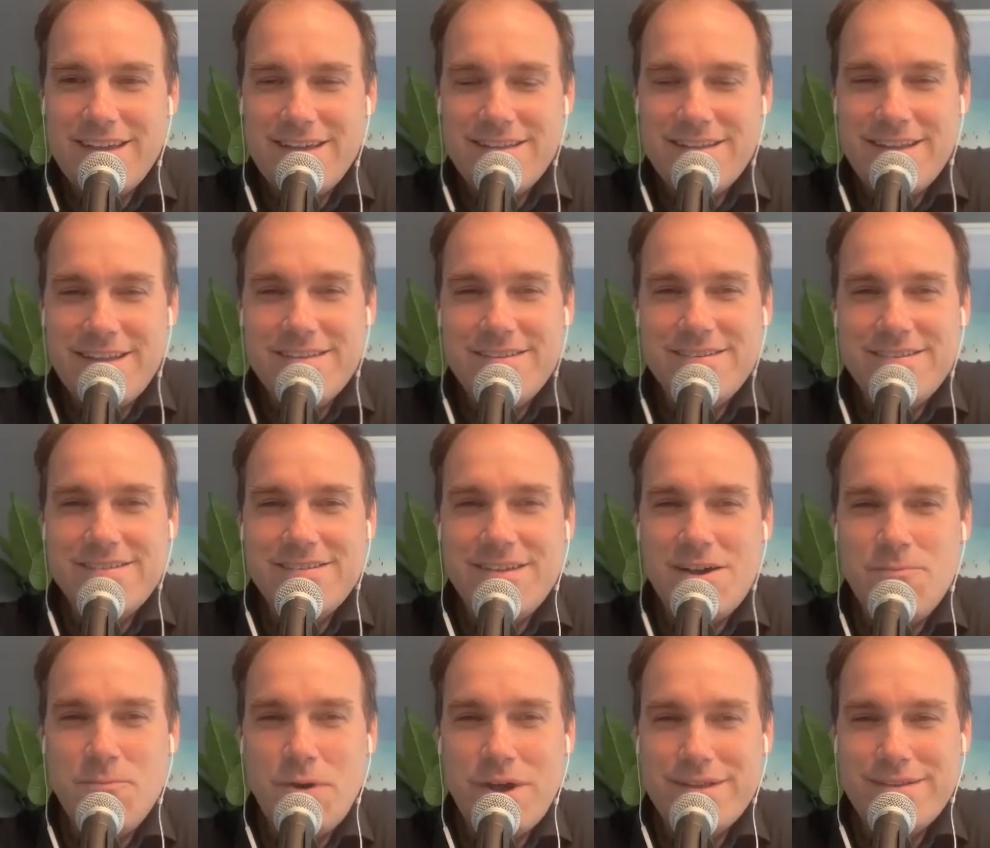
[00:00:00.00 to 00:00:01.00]
it's
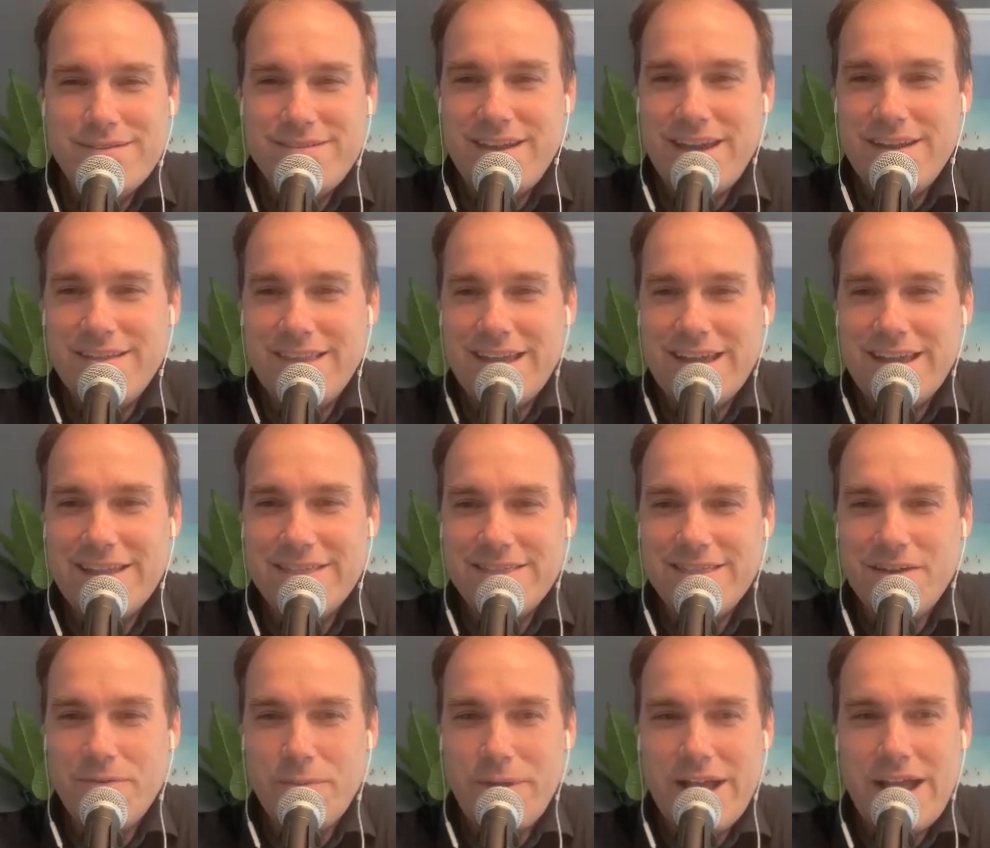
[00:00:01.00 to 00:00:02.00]
somewhat
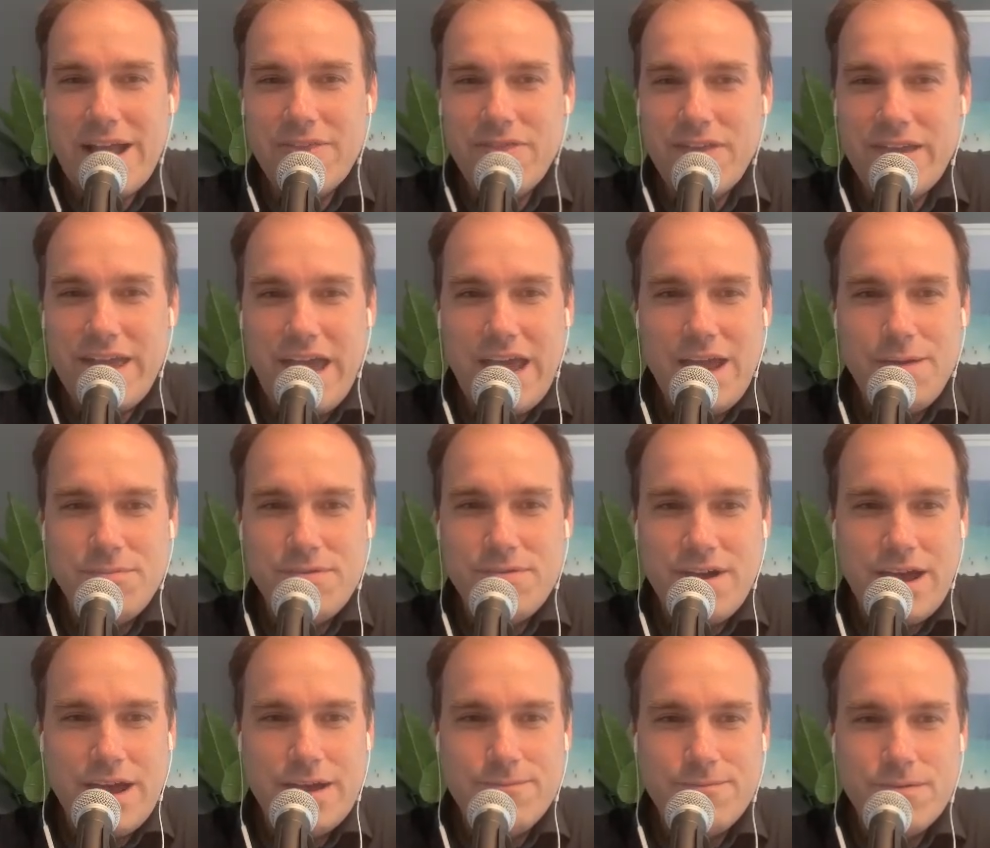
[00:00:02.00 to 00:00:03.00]
telling that we got the game
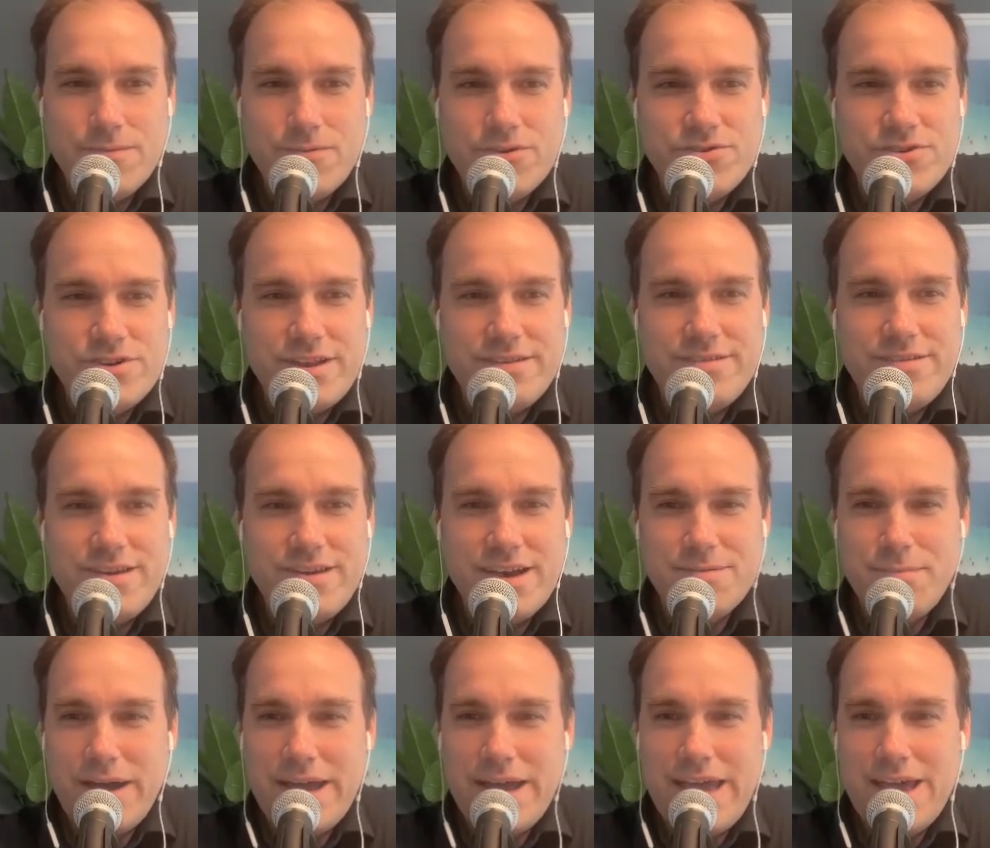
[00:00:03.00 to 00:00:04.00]
time for Virginia Tech
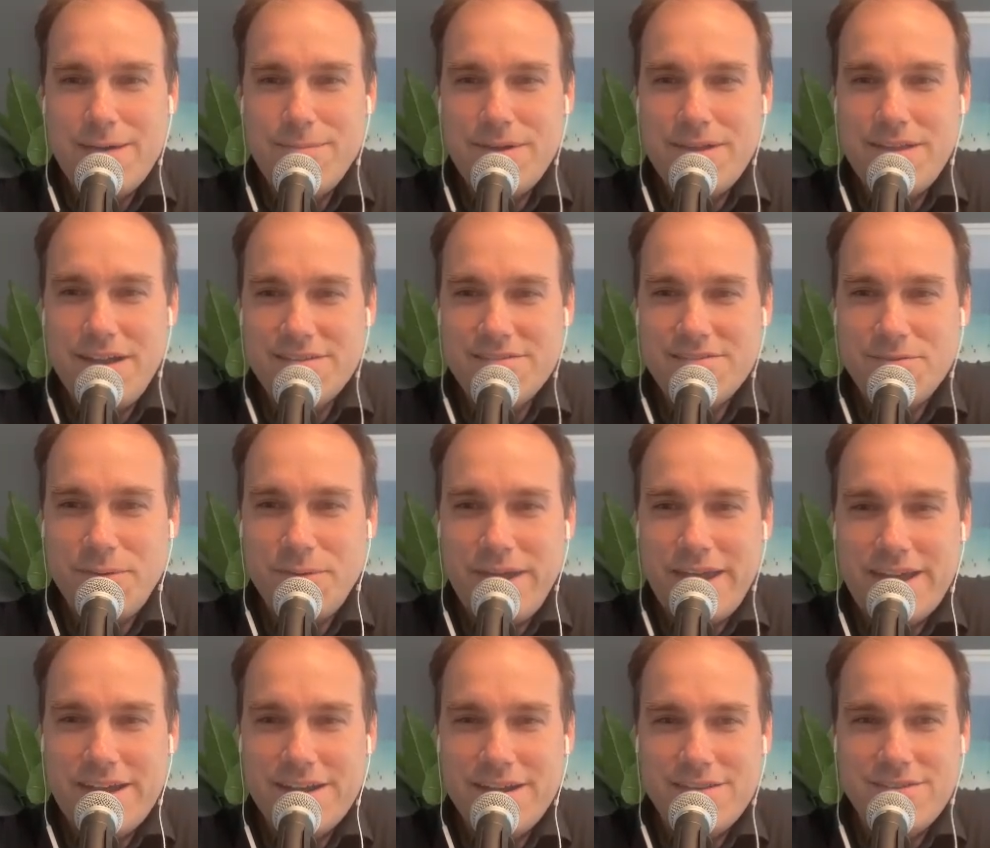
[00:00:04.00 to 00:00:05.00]
Miami next
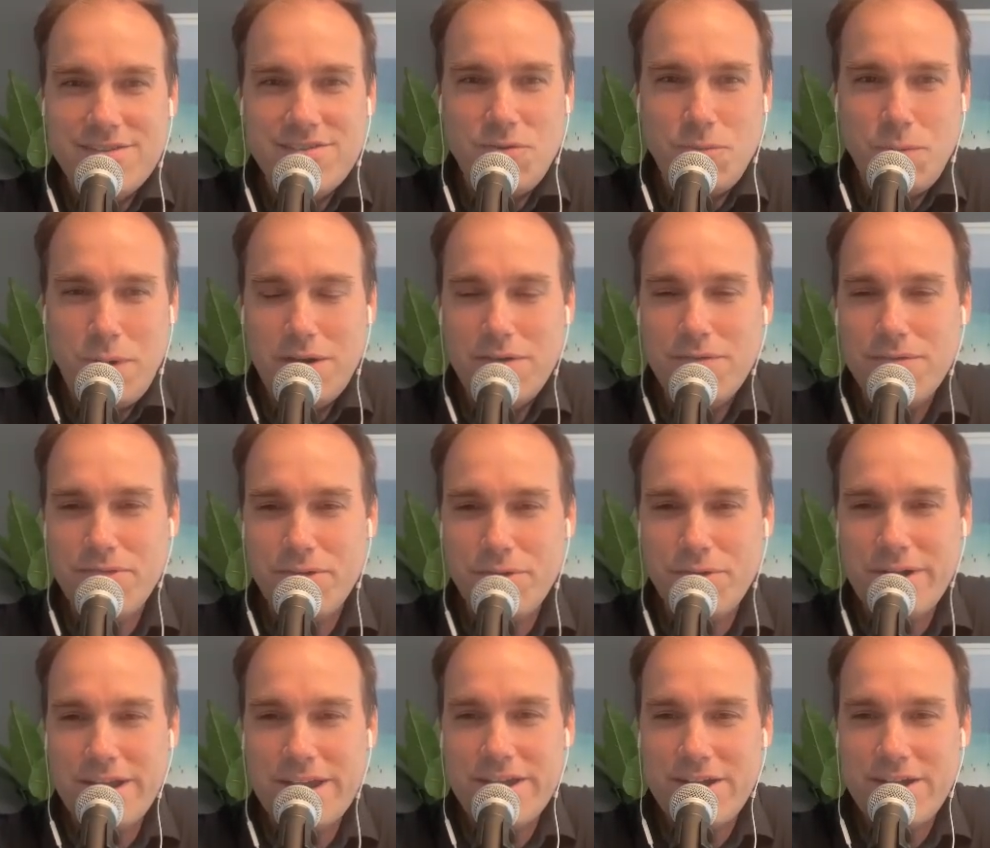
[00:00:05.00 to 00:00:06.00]
week, and it's
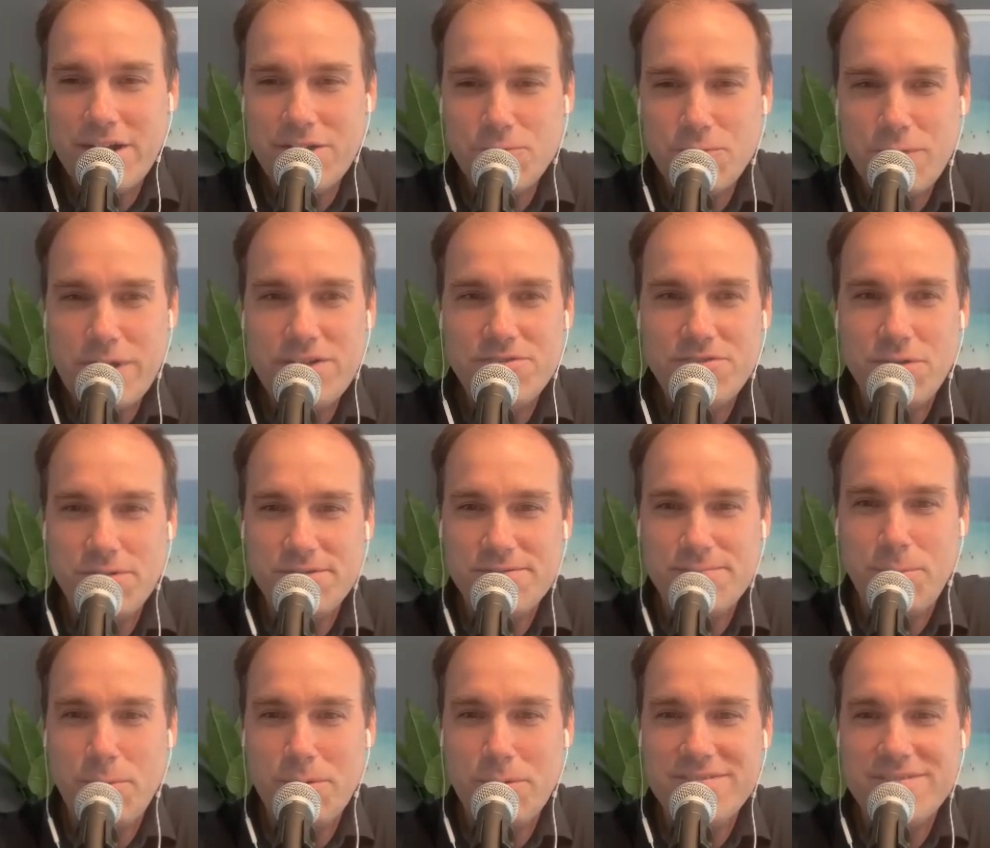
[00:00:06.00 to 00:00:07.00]
12:30 on regional
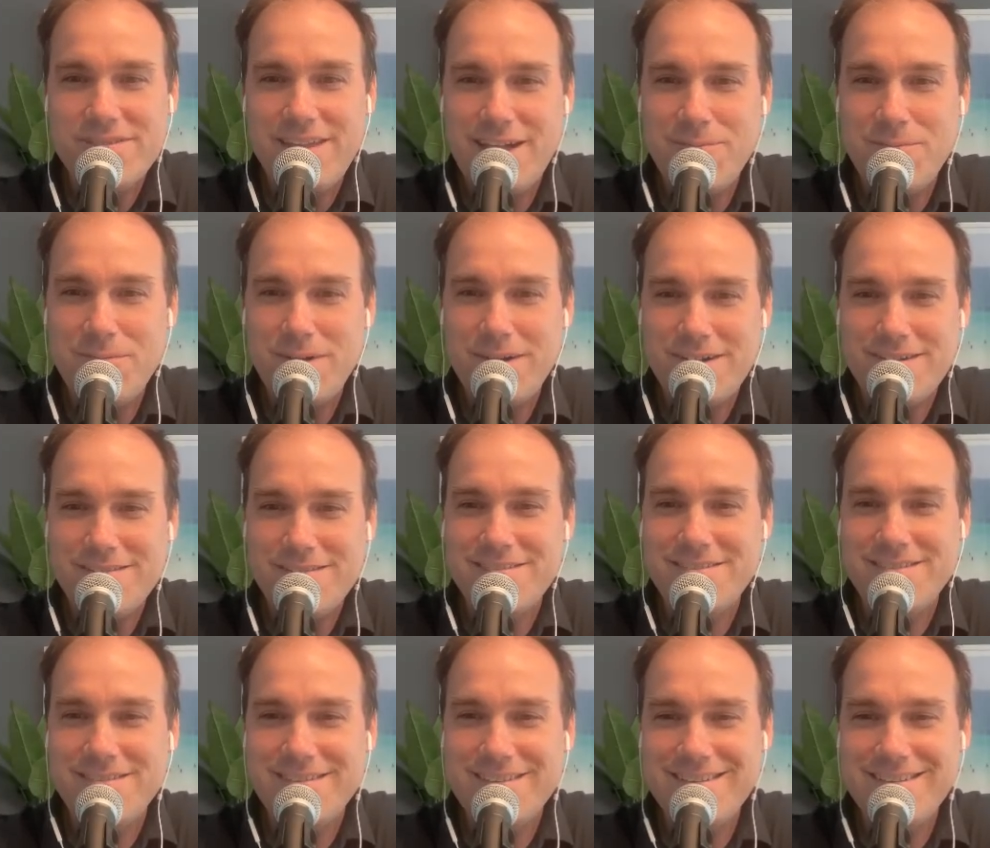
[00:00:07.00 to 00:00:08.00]
sports
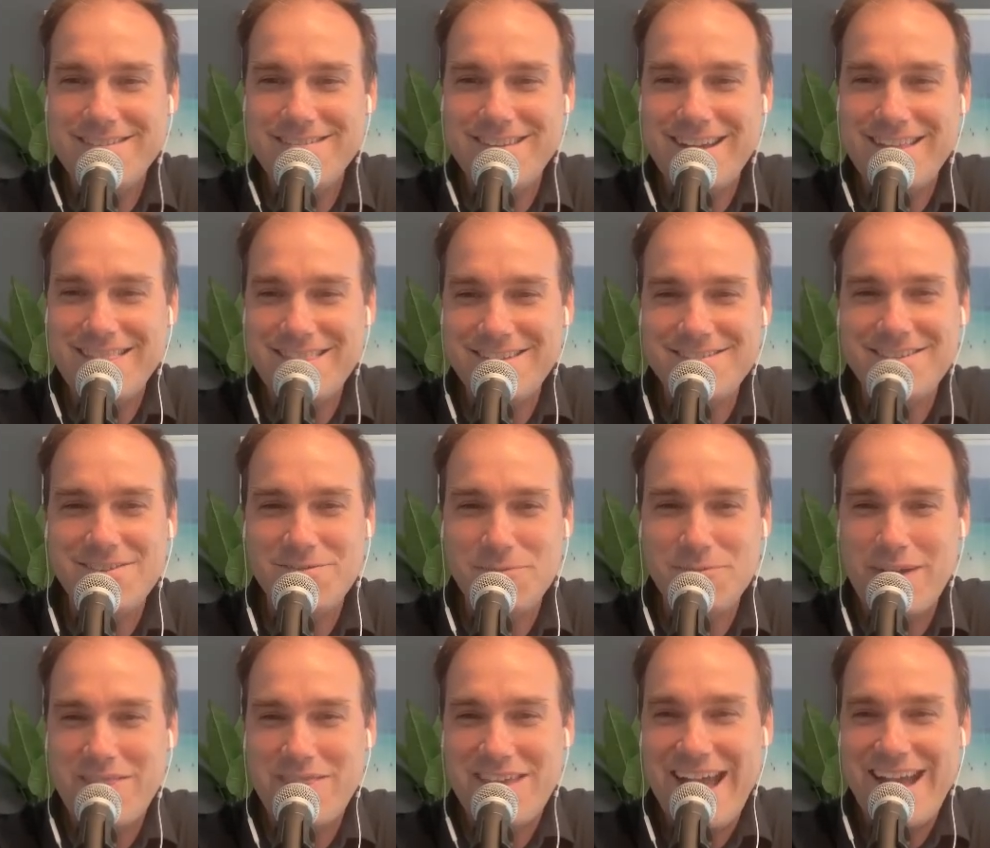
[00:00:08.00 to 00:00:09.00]
networks. It's like this is
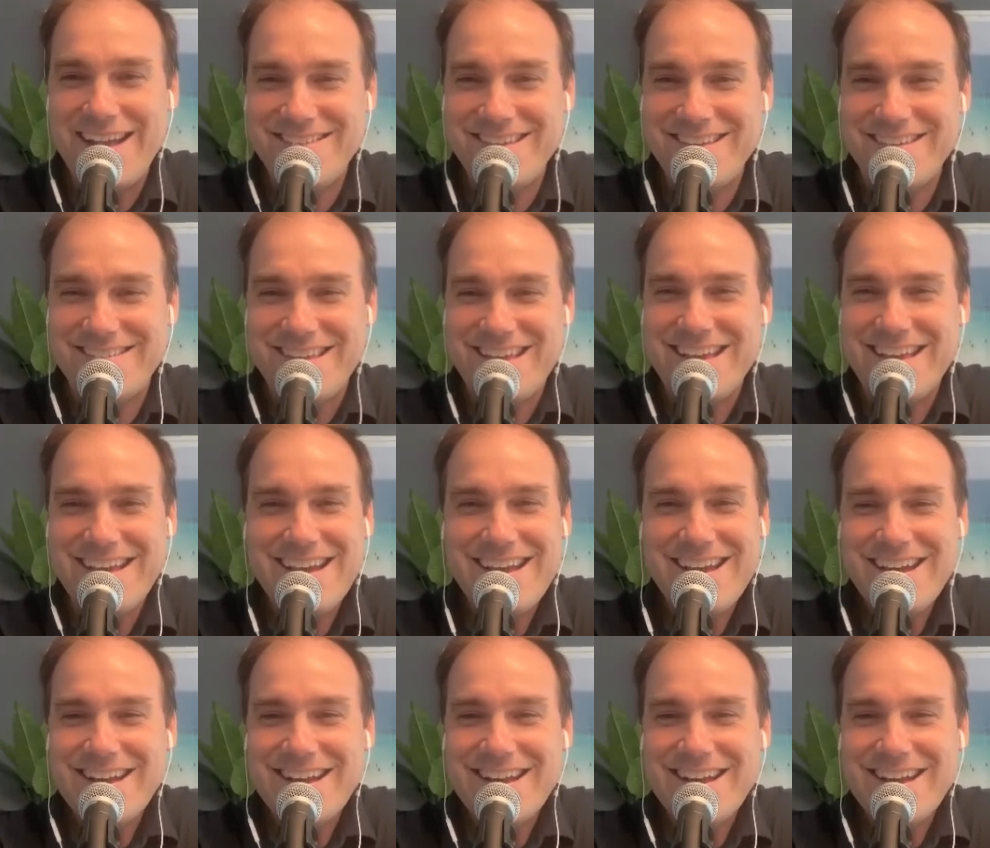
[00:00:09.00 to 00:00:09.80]
why the ACC.